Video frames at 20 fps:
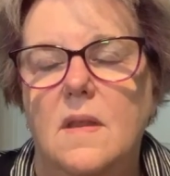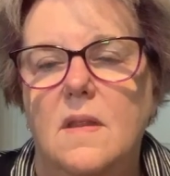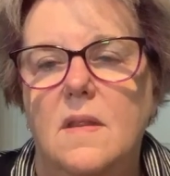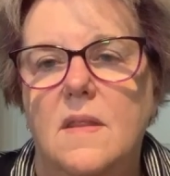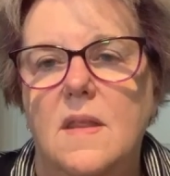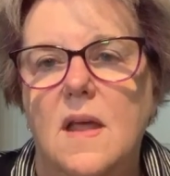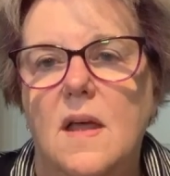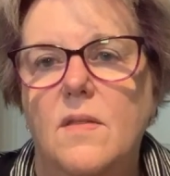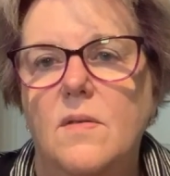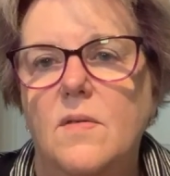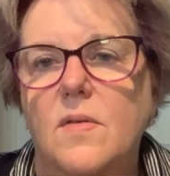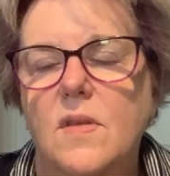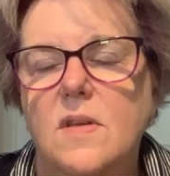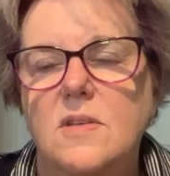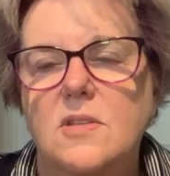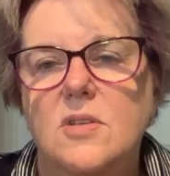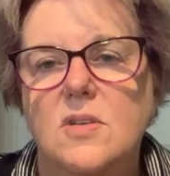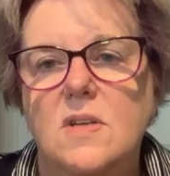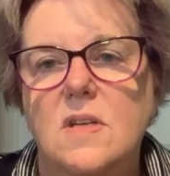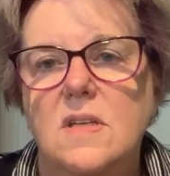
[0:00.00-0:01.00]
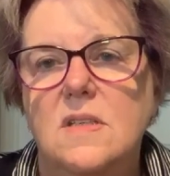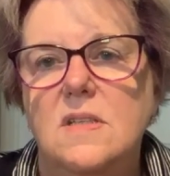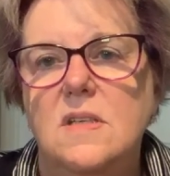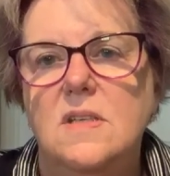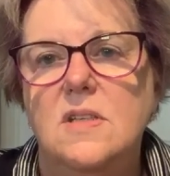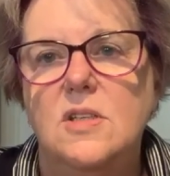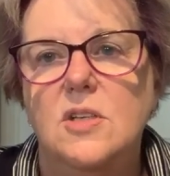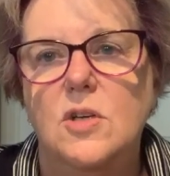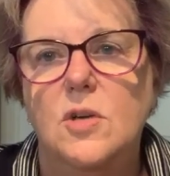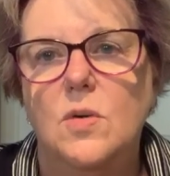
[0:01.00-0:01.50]
The other things you need to
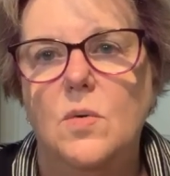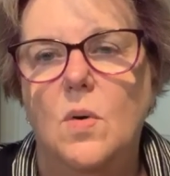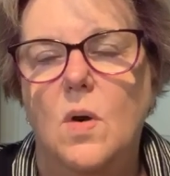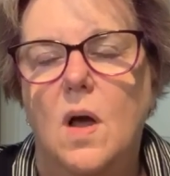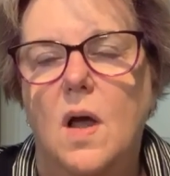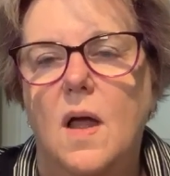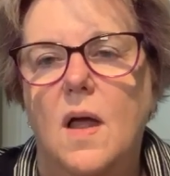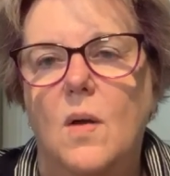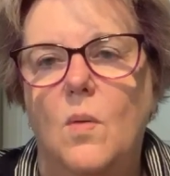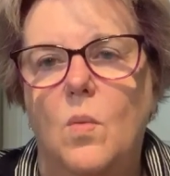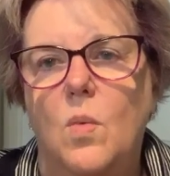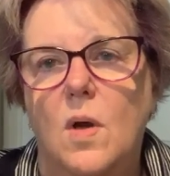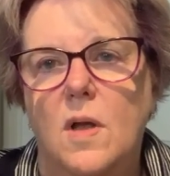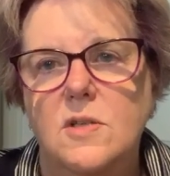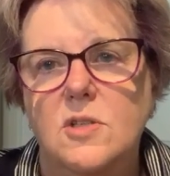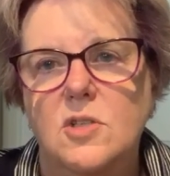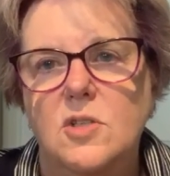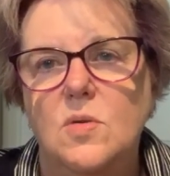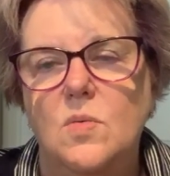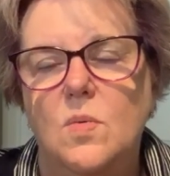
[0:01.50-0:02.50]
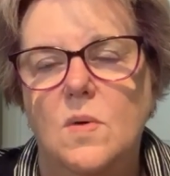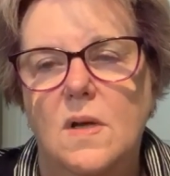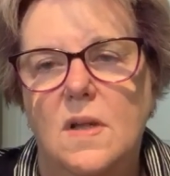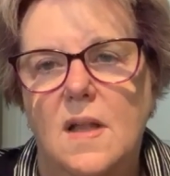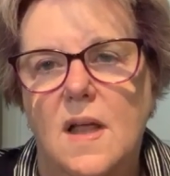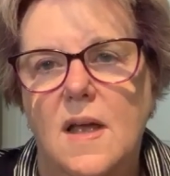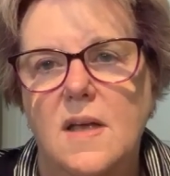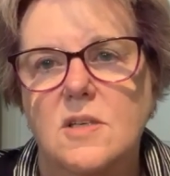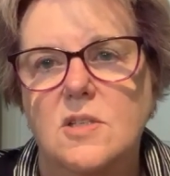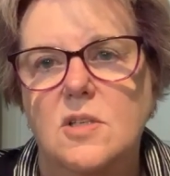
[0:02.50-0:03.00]
do once you
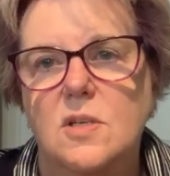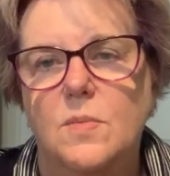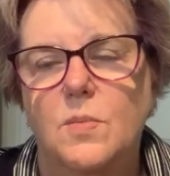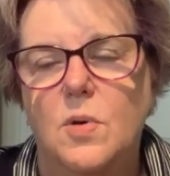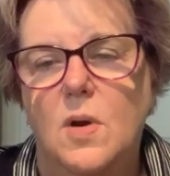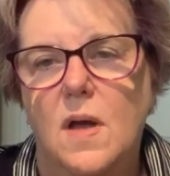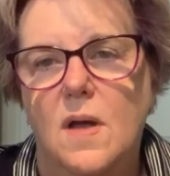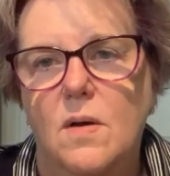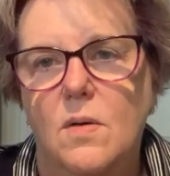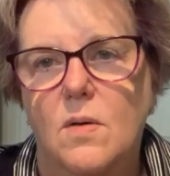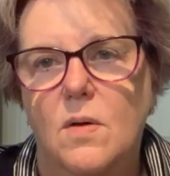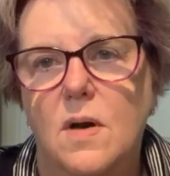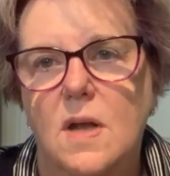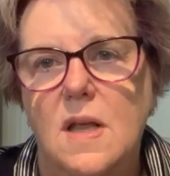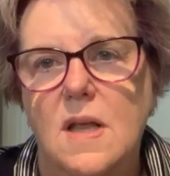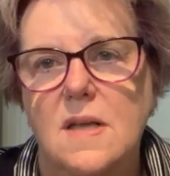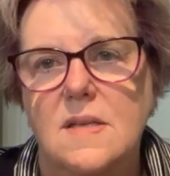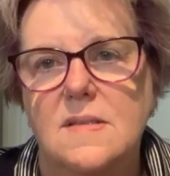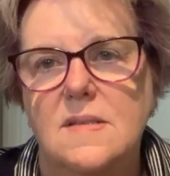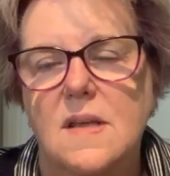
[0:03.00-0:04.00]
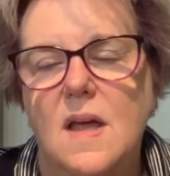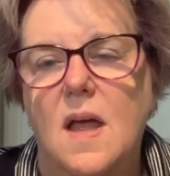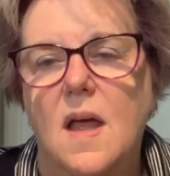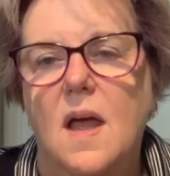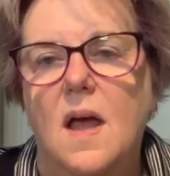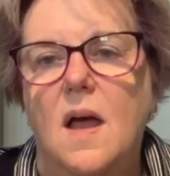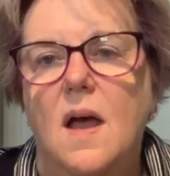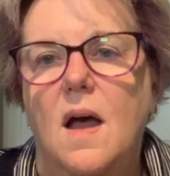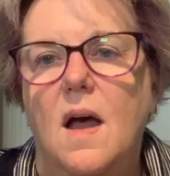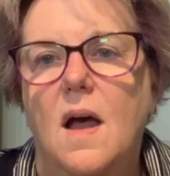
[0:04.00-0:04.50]
realize your priorities
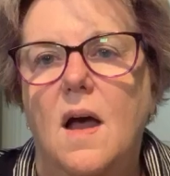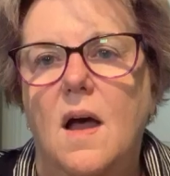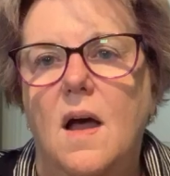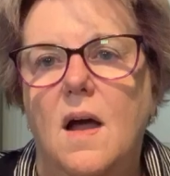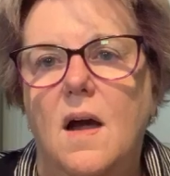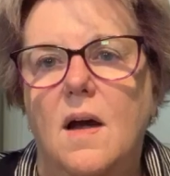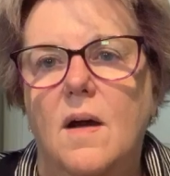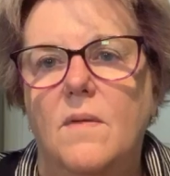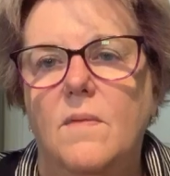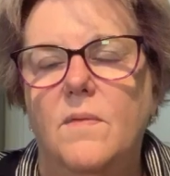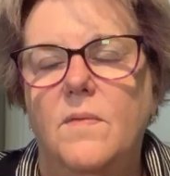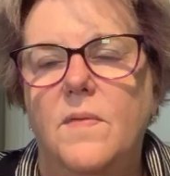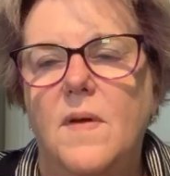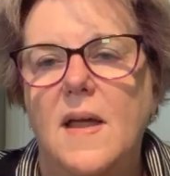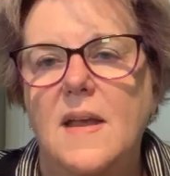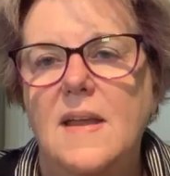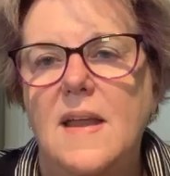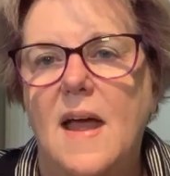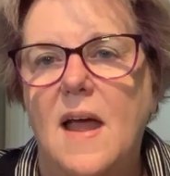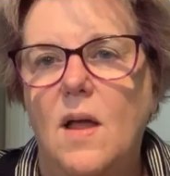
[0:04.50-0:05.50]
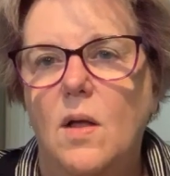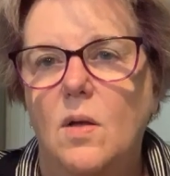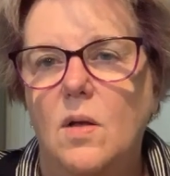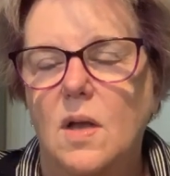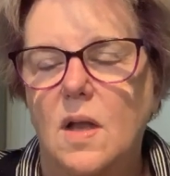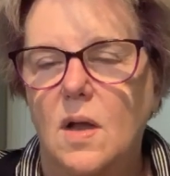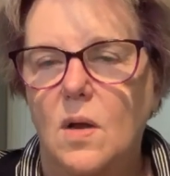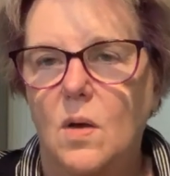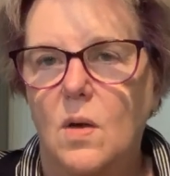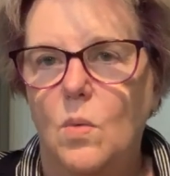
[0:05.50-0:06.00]
are find out
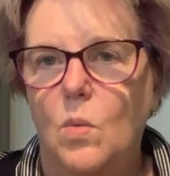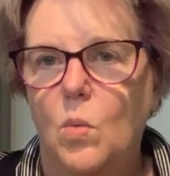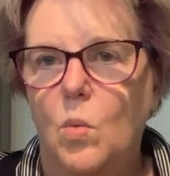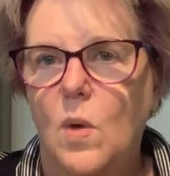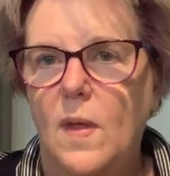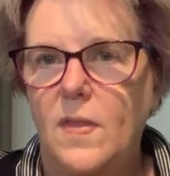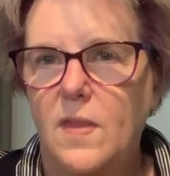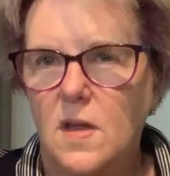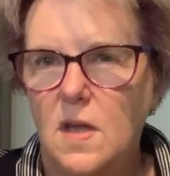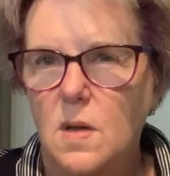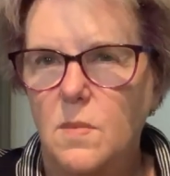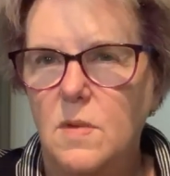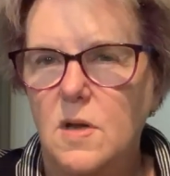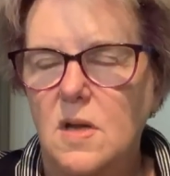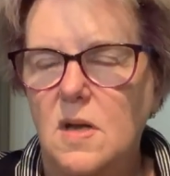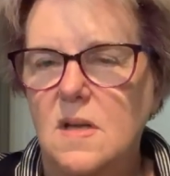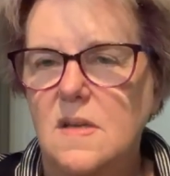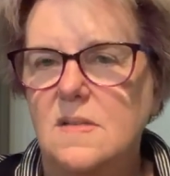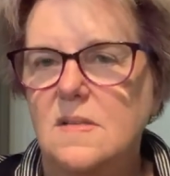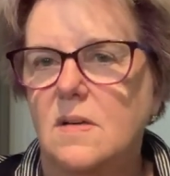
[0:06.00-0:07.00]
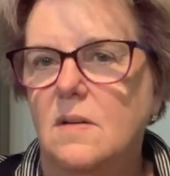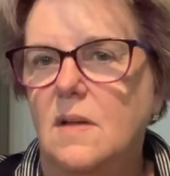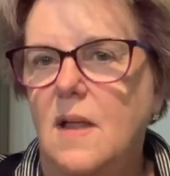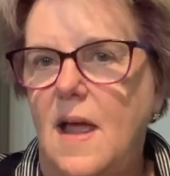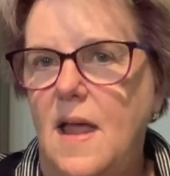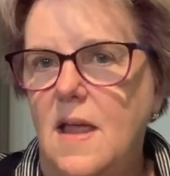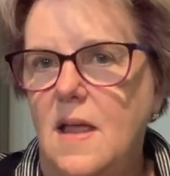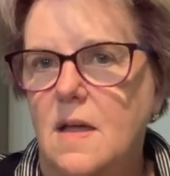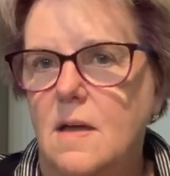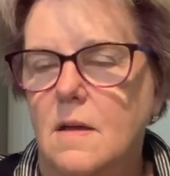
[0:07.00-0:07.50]
what the communities are
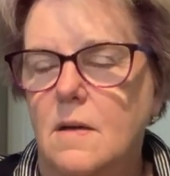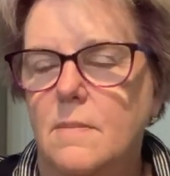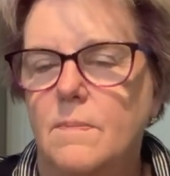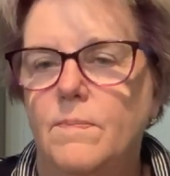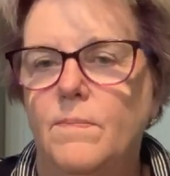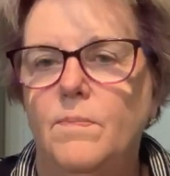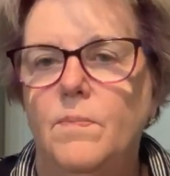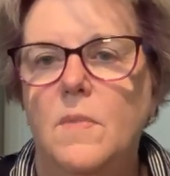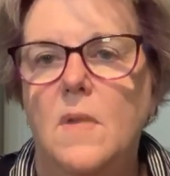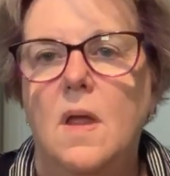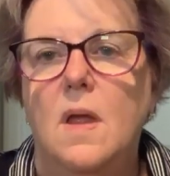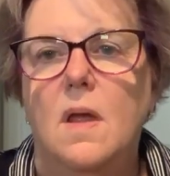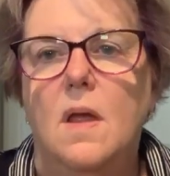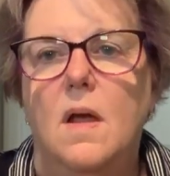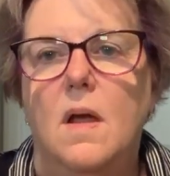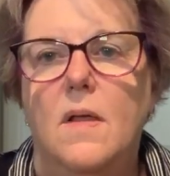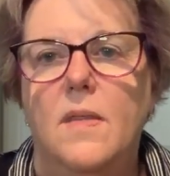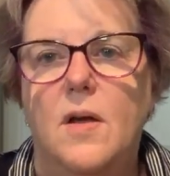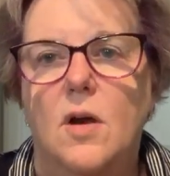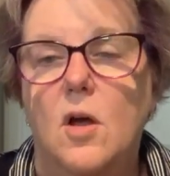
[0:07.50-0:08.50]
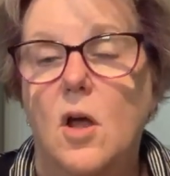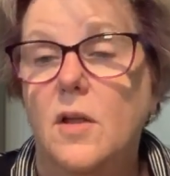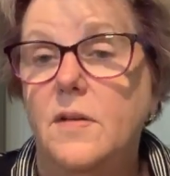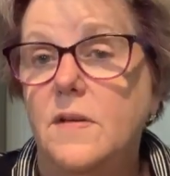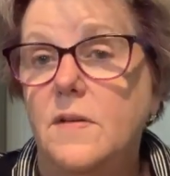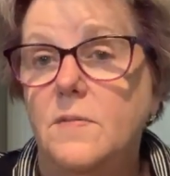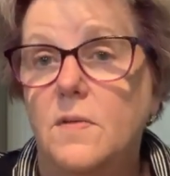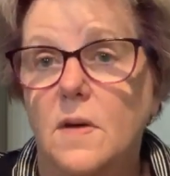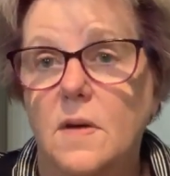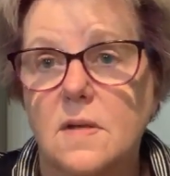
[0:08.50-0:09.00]
like. They're all
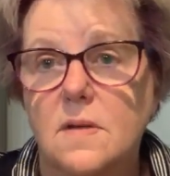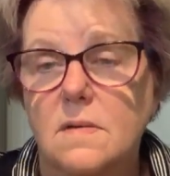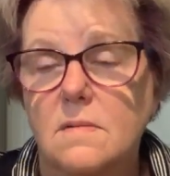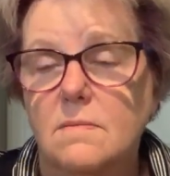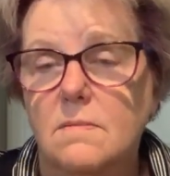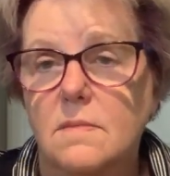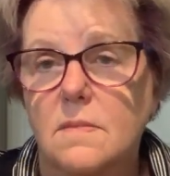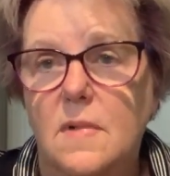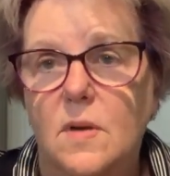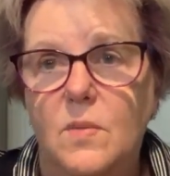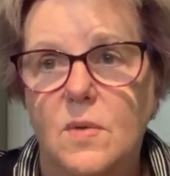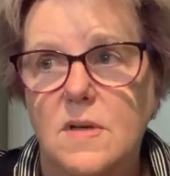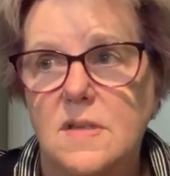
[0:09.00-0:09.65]
different. We